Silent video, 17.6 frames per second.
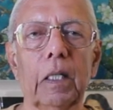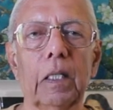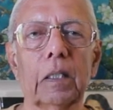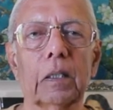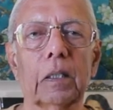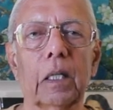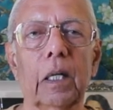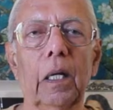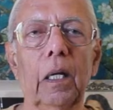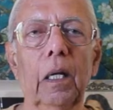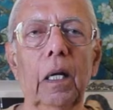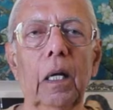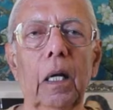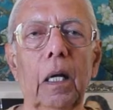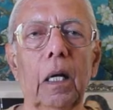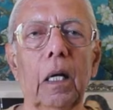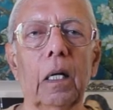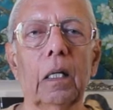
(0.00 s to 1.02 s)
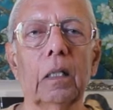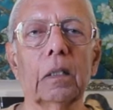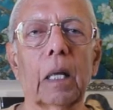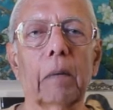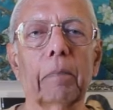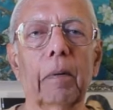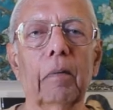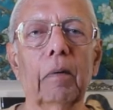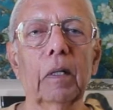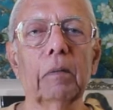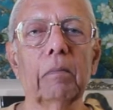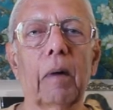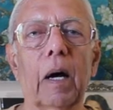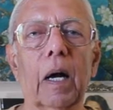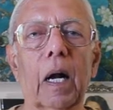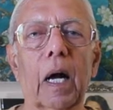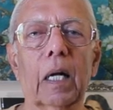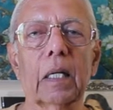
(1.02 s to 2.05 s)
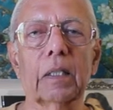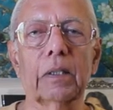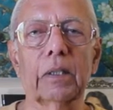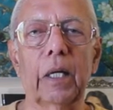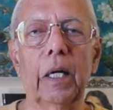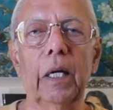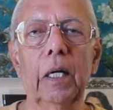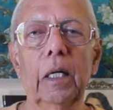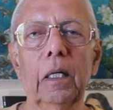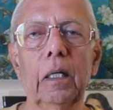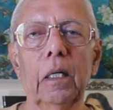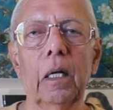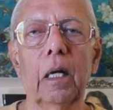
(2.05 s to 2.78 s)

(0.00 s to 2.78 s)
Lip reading: Sri Tapavan Maharaj said,